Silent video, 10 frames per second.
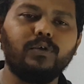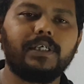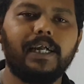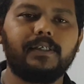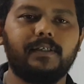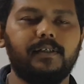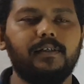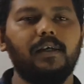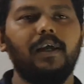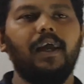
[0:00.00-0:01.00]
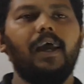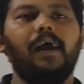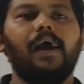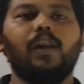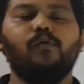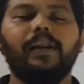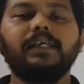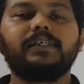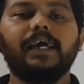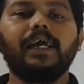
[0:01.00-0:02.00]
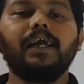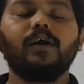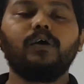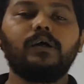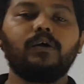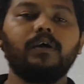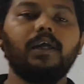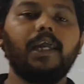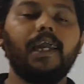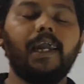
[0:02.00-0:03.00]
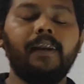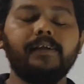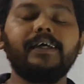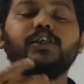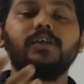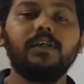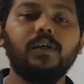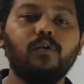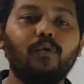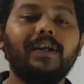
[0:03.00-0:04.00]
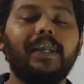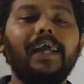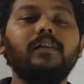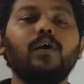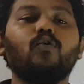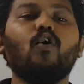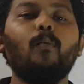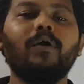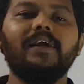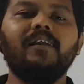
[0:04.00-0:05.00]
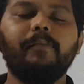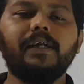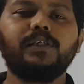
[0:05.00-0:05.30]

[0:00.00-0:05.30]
sets, and when I say intersection, we take the common elements